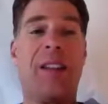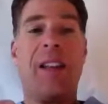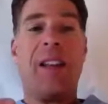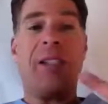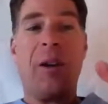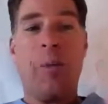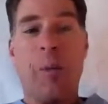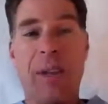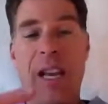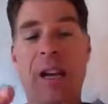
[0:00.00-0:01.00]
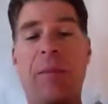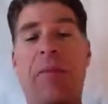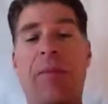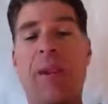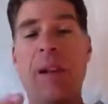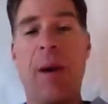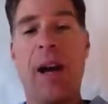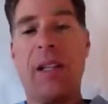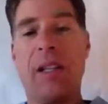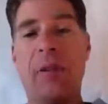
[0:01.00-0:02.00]
And so we're setting up this
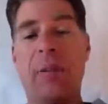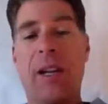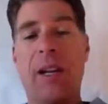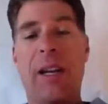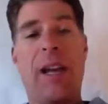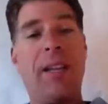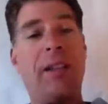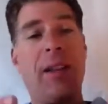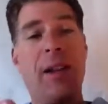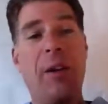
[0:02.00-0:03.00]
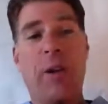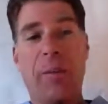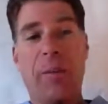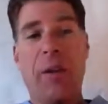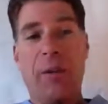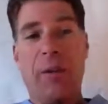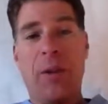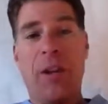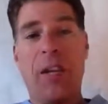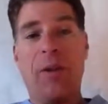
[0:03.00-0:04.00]
feedback loop. And so I think one of the beautiful
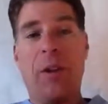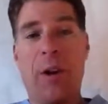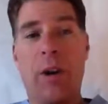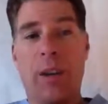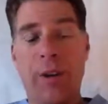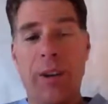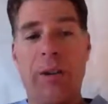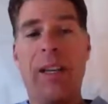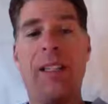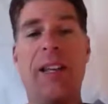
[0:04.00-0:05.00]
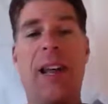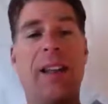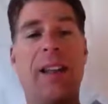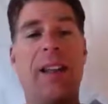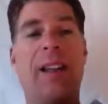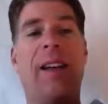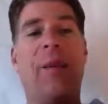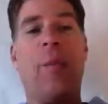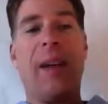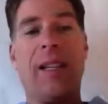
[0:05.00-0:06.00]
things for the work you're doing is that
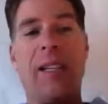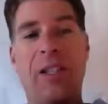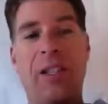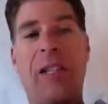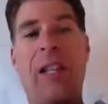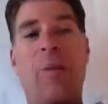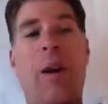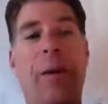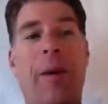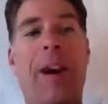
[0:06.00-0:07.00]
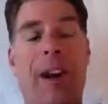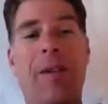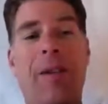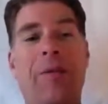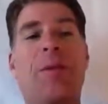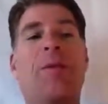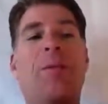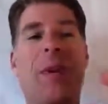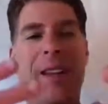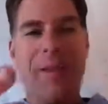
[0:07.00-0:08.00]
we essentially, when we are loved,
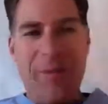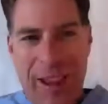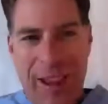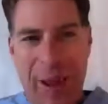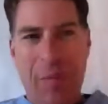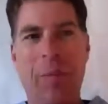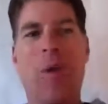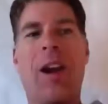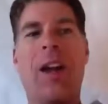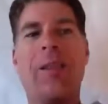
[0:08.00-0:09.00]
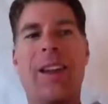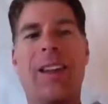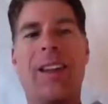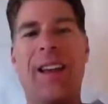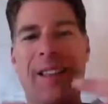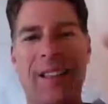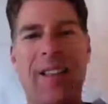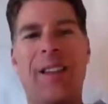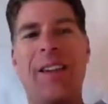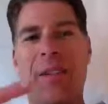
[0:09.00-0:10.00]
we can be more loving. That is, mm.
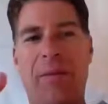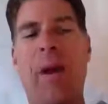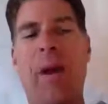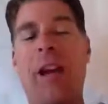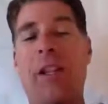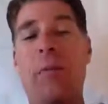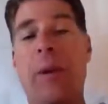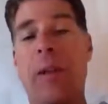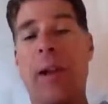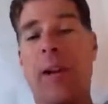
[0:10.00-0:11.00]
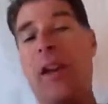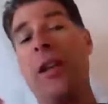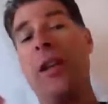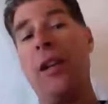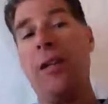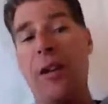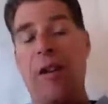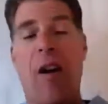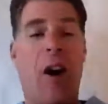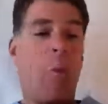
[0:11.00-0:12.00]
there's a feedback loop in there. And indeed,
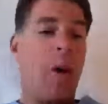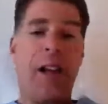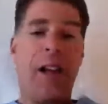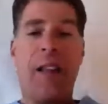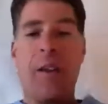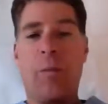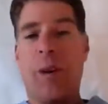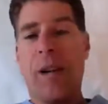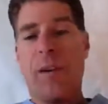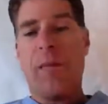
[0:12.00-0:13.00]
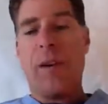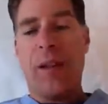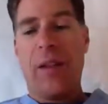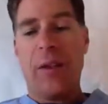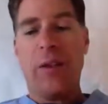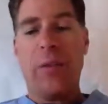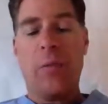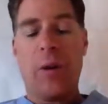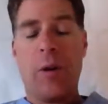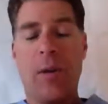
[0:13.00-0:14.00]
our work and the work of uh, those who
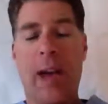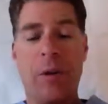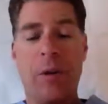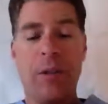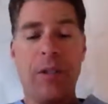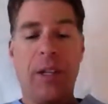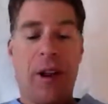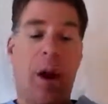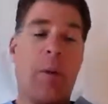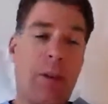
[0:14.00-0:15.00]
work with animals, our work